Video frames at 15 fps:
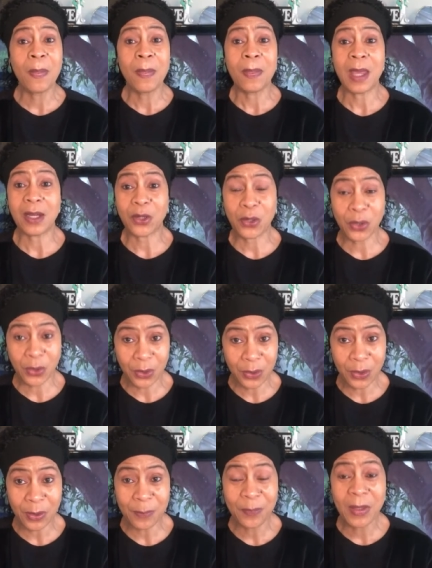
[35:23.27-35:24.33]
that
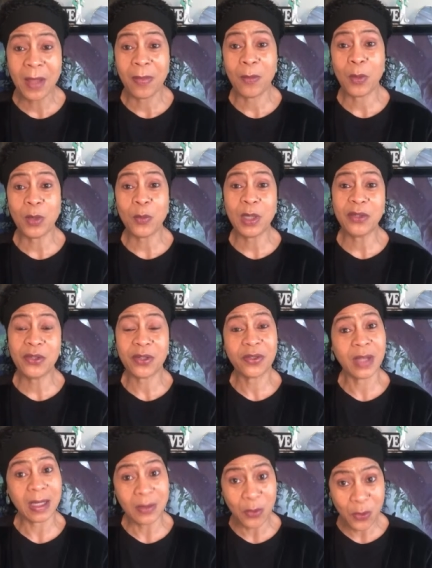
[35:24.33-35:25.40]
occur than when we just
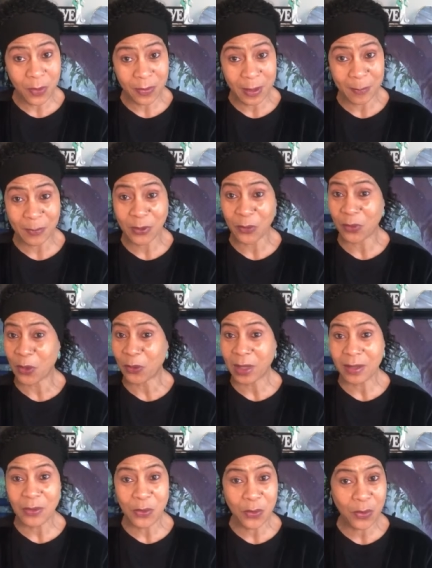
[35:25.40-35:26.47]
ignore them. So don't
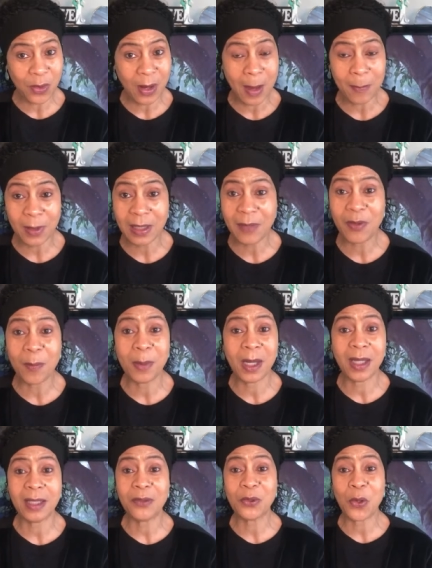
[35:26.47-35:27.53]
ignore. I believe the
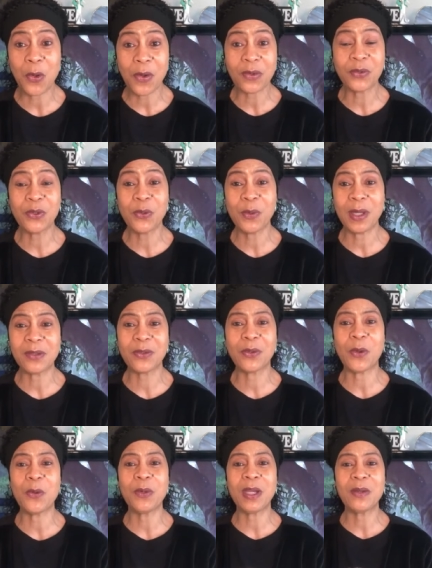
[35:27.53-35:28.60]
body talks to us.
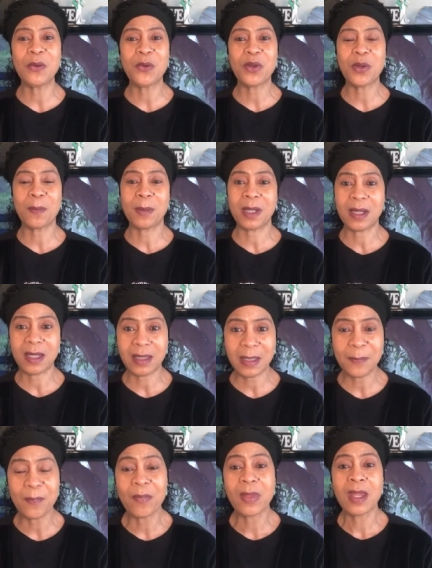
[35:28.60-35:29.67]
Don't ignore your body.
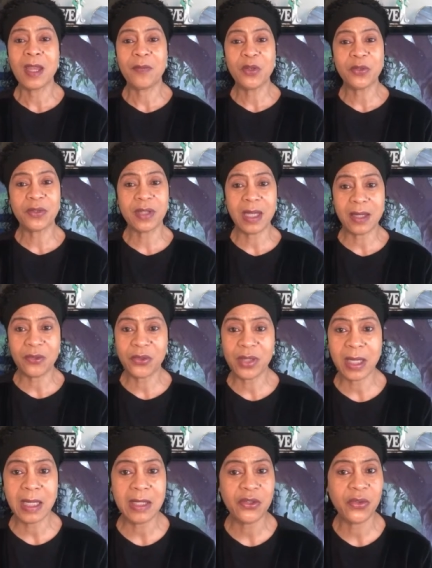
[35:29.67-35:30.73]
If you see a
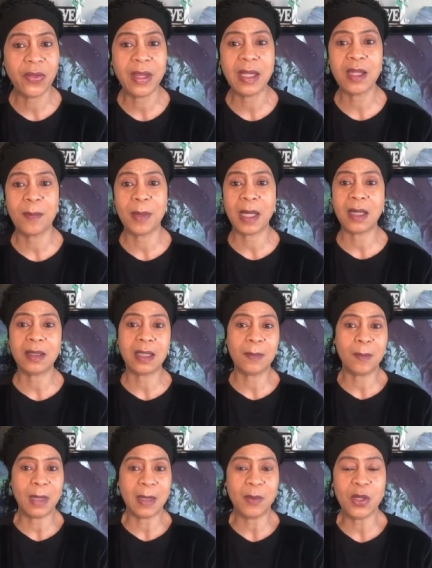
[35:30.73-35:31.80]
change, think about it.
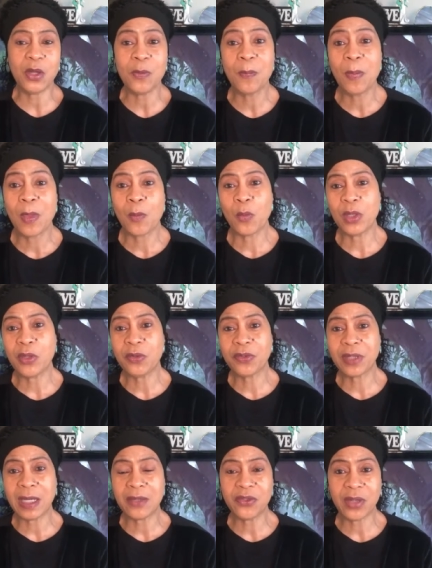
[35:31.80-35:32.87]
Maybe when you
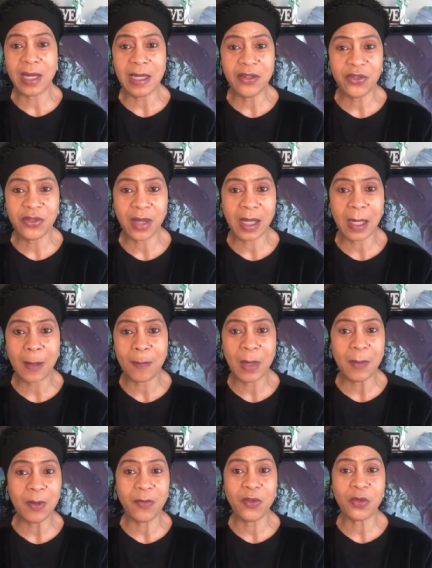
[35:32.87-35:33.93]
see a change,
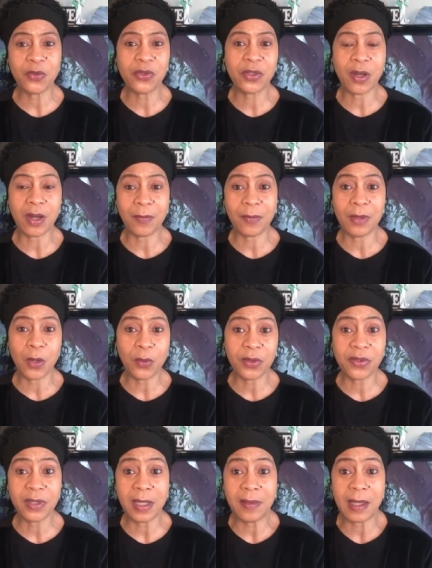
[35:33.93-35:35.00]
maybe if you start
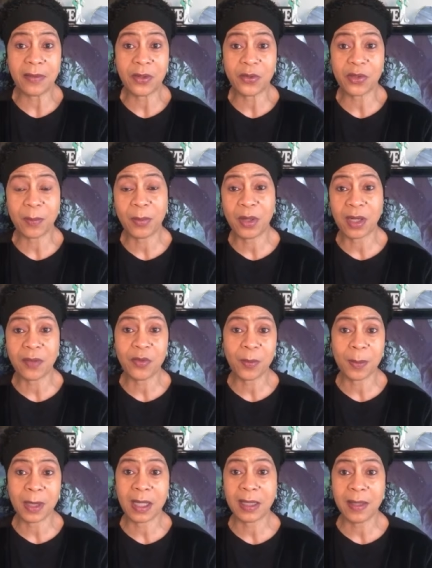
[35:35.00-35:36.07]
noticing that there's a part of your
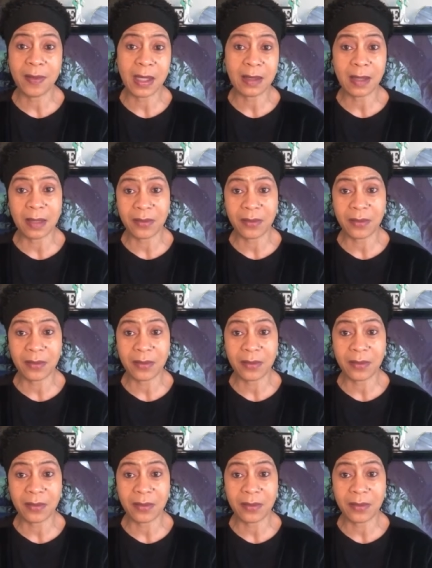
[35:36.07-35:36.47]
body that